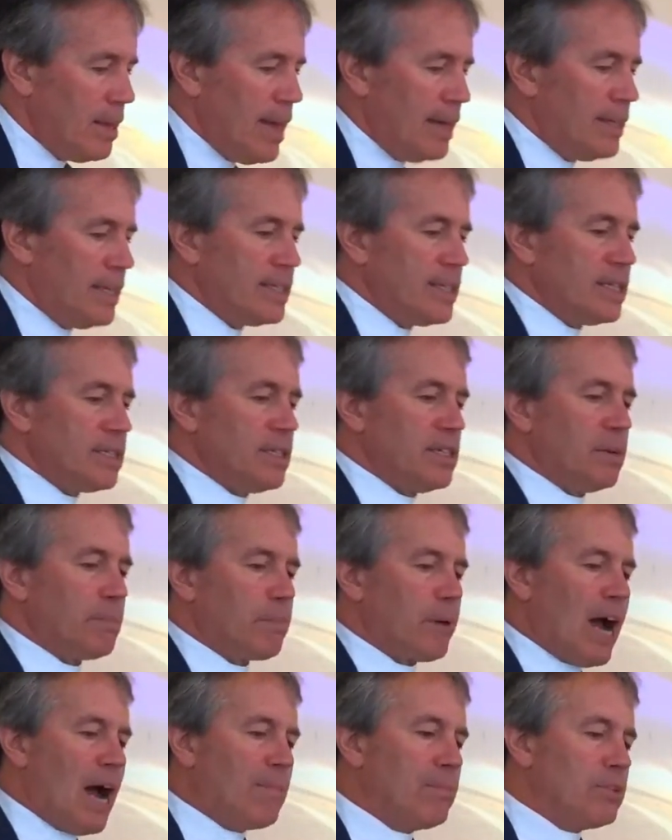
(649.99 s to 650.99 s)
And this isn't a
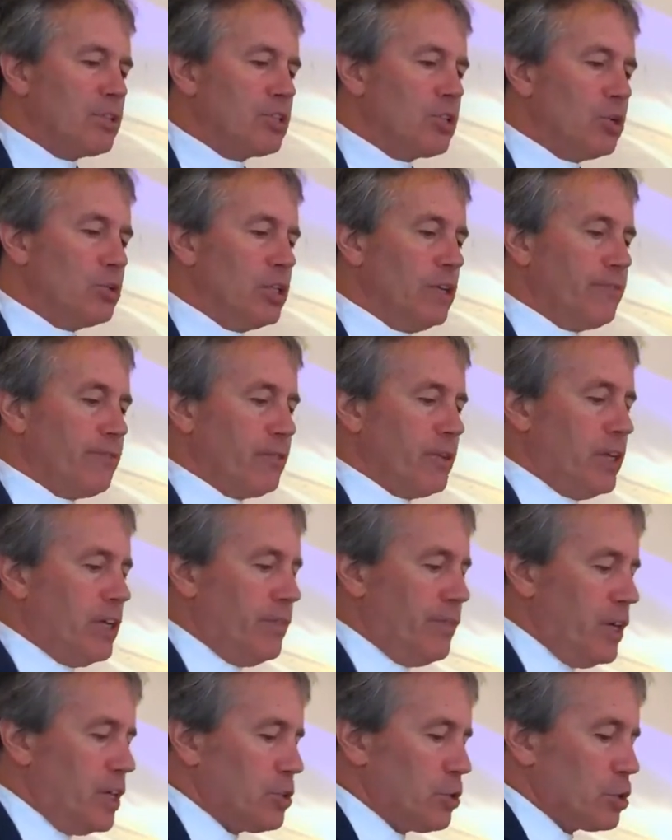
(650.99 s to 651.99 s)
problem solely for
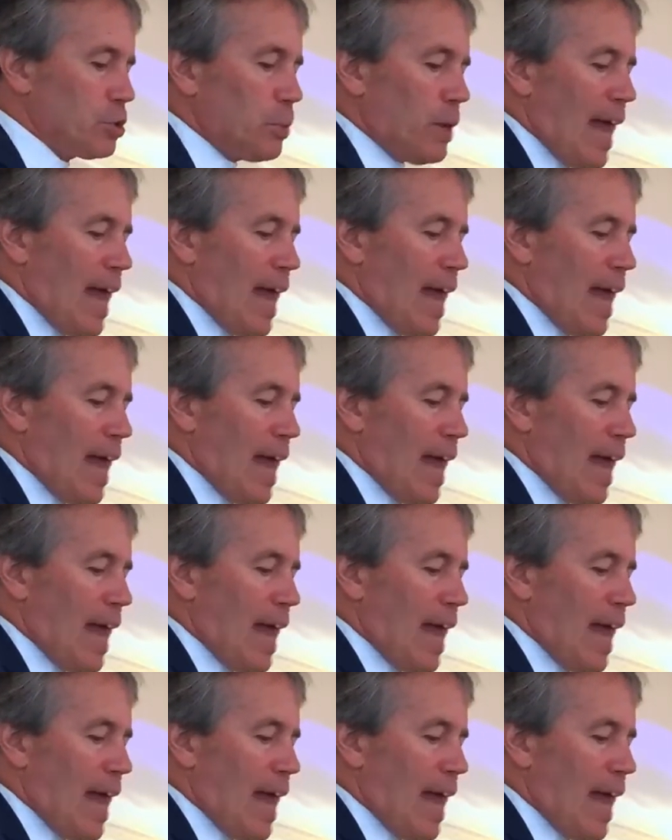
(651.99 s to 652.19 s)
individuals.